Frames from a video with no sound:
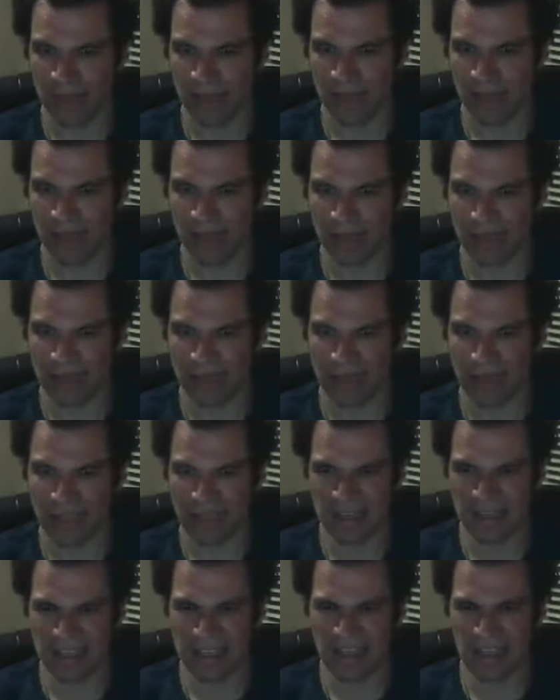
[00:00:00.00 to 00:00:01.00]
And
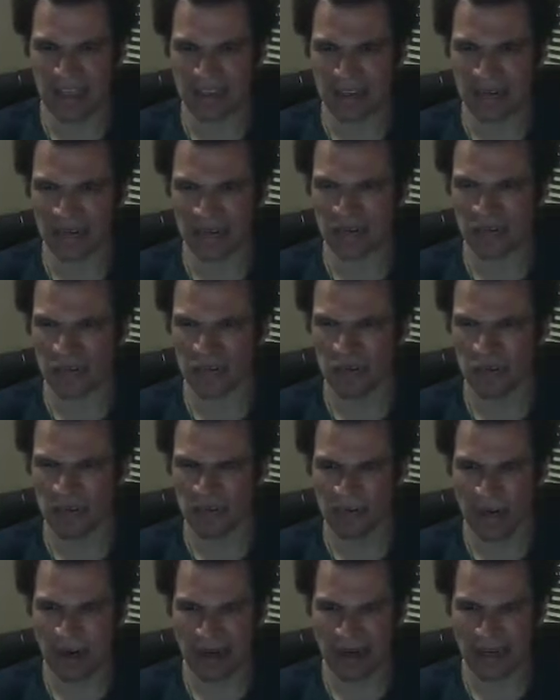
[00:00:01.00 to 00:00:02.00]
these
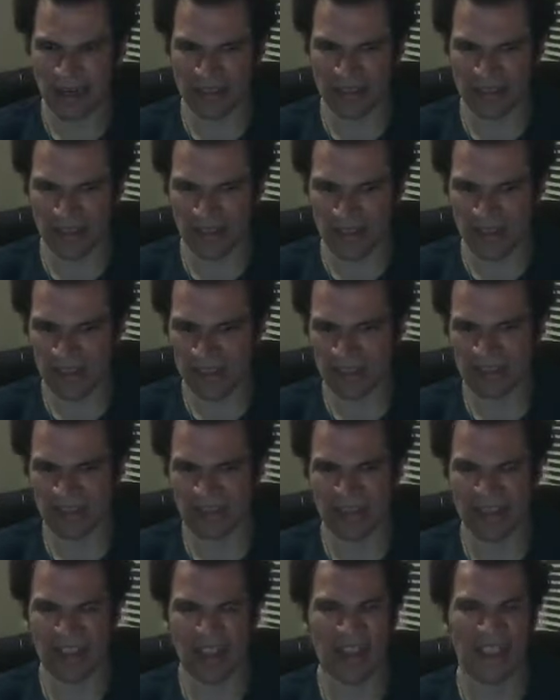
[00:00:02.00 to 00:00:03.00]
two branches,
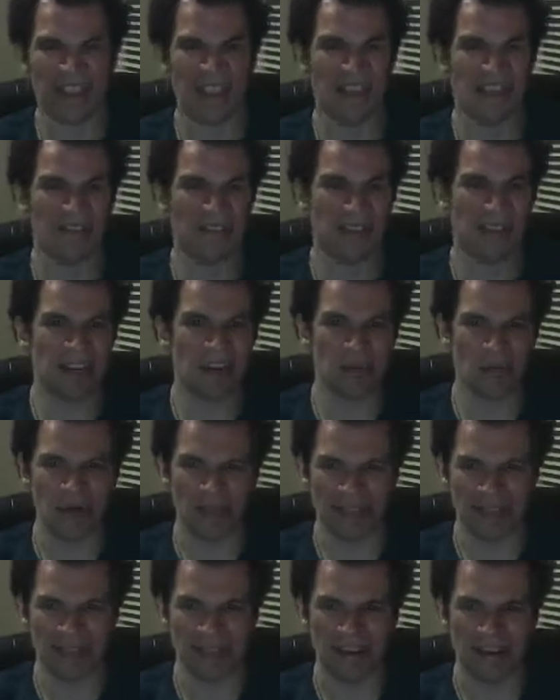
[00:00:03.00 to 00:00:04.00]
even
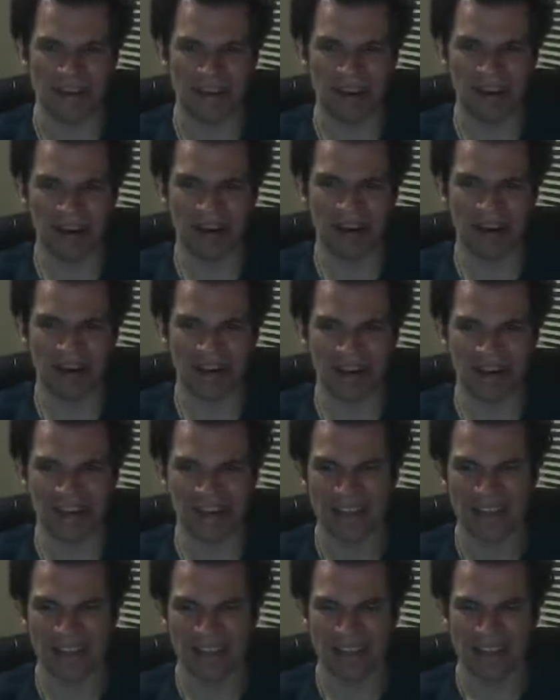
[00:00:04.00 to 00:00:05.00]
when they are
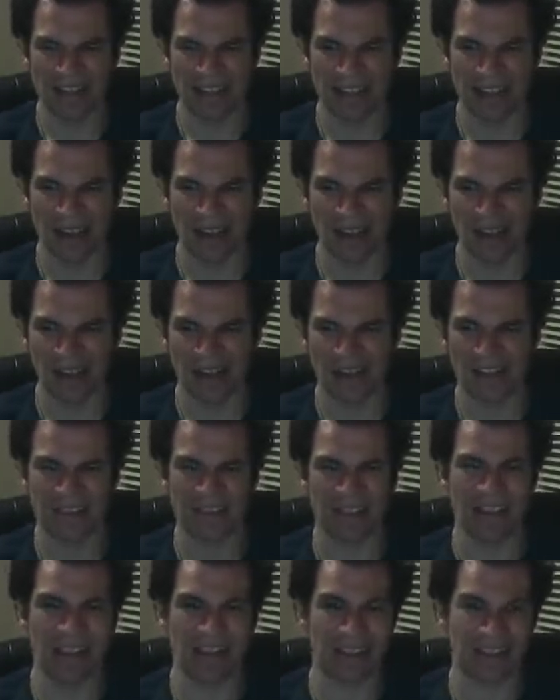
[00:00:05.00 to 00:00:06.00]

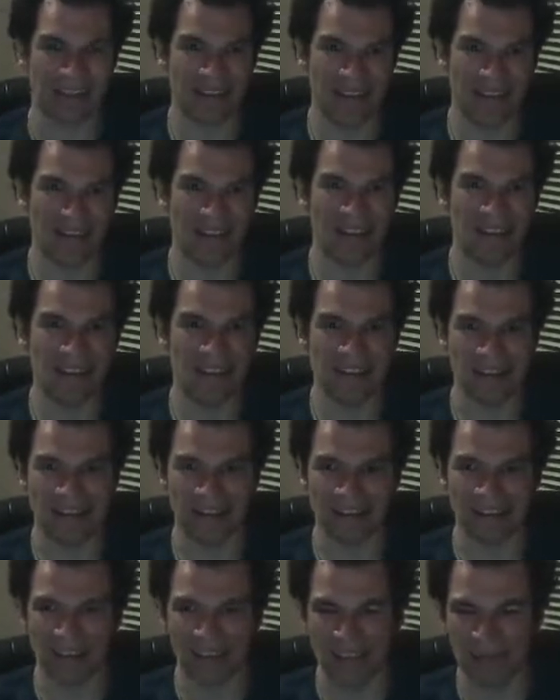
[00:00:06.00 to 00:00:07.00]
not exactly
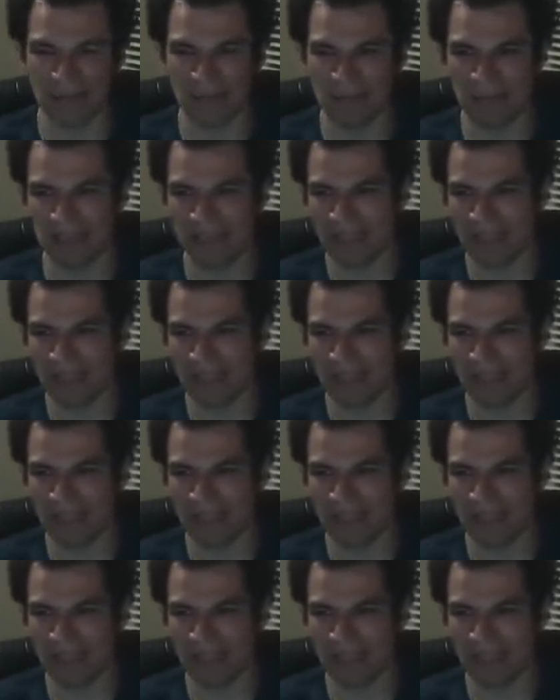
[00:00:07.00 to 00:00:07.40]
the same,